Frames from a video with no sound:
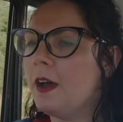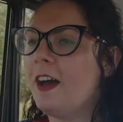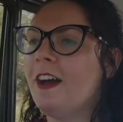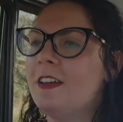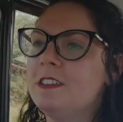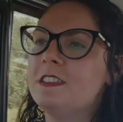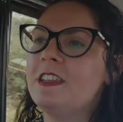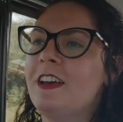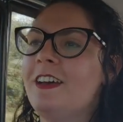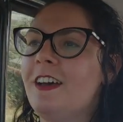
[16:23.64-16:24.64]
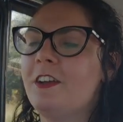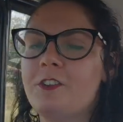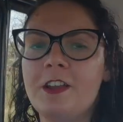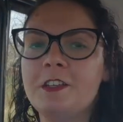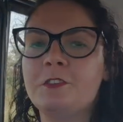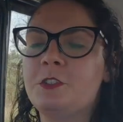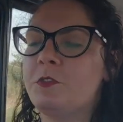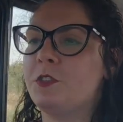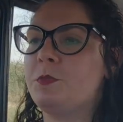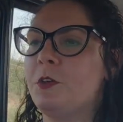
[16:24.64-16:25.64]
and a great use
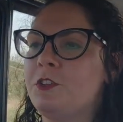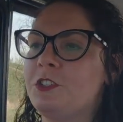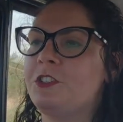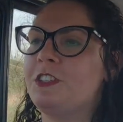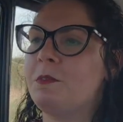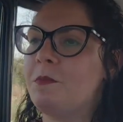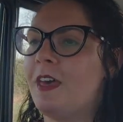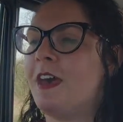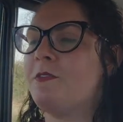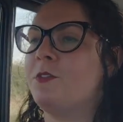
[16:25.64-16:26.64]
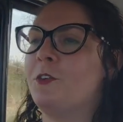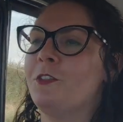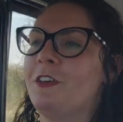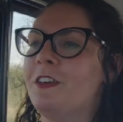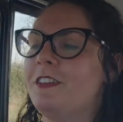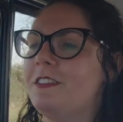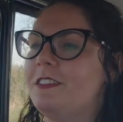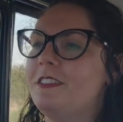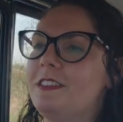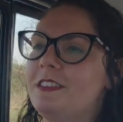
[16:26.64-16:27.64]
of a sponsorship there for the
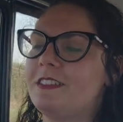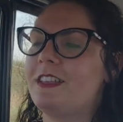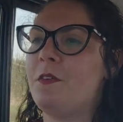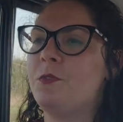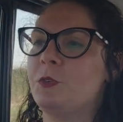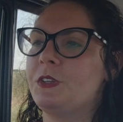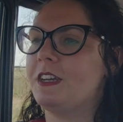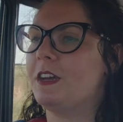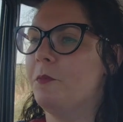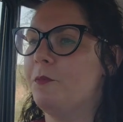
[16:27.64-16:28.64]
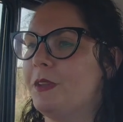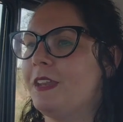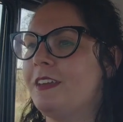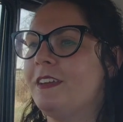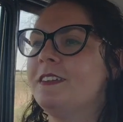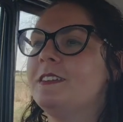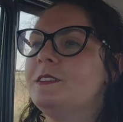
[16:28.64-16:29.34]
scaffolding company.